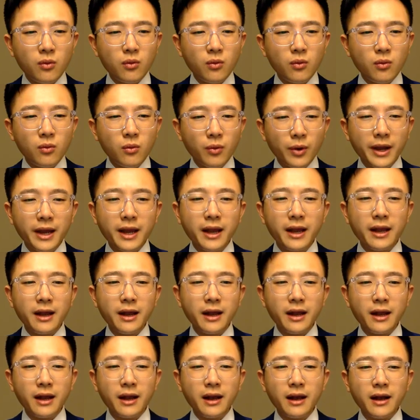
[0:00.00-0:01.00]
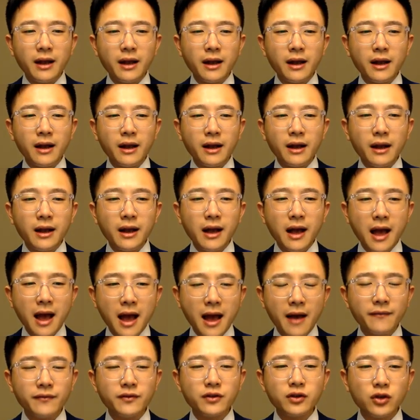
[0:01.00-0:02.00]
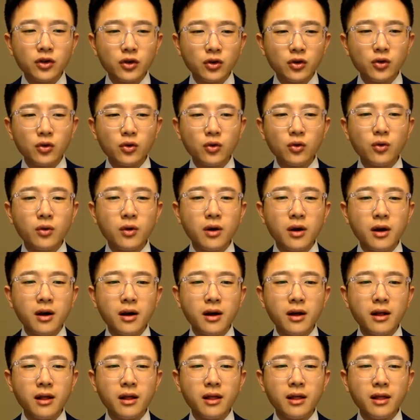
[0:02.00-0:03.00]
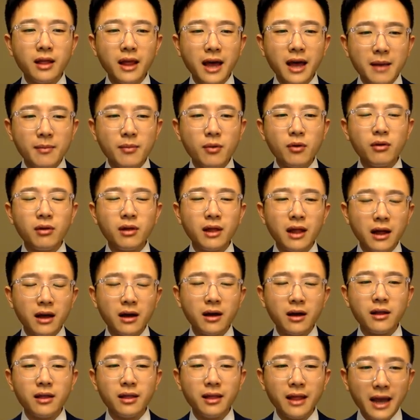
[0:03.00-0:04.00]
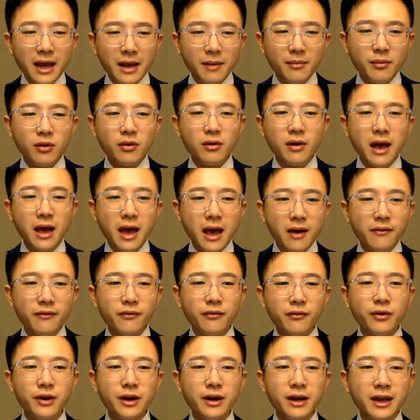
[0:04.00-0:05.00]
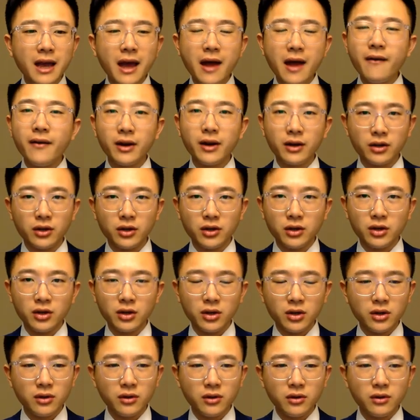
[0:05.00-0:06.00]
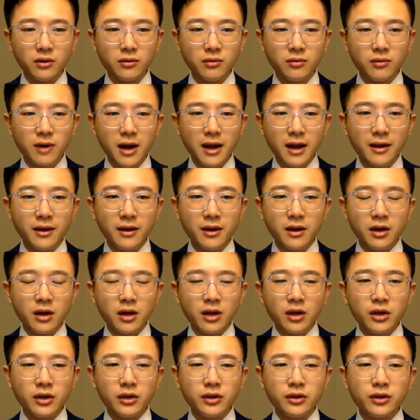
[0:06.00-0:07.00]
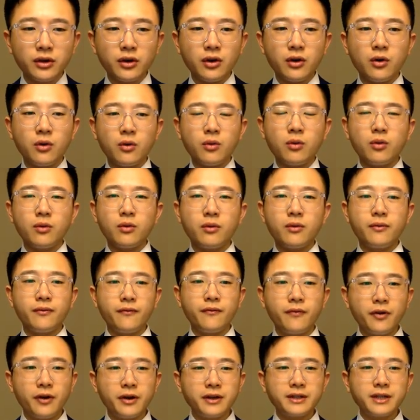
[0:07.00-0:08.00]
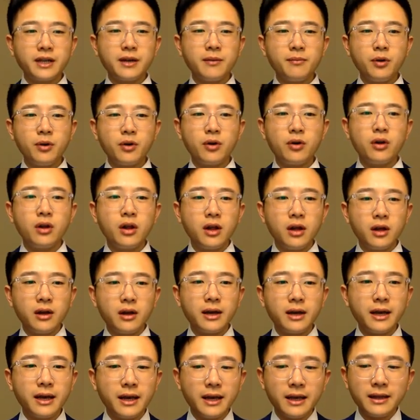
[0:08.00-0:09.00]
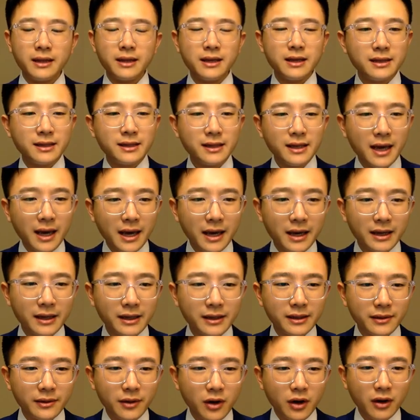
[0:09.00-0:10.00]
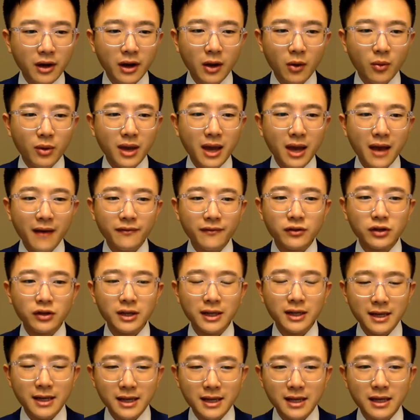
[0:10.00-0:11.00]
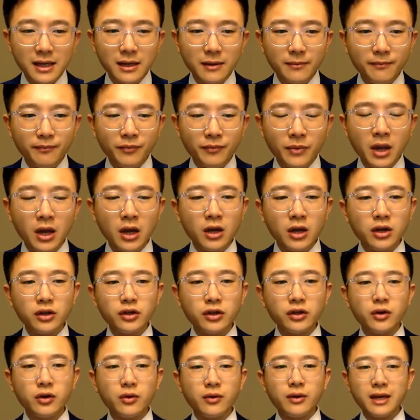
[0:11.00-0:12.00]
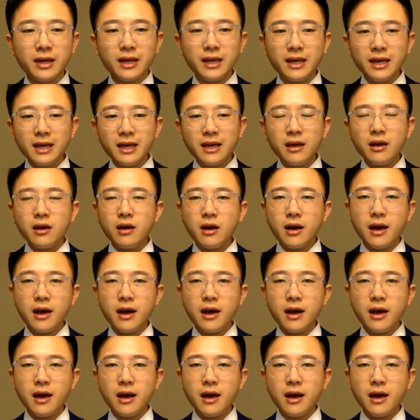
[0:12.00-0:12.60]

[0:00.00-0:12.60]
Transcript: we have to label every character, right? So for example, in this case, okay, we have E. So E,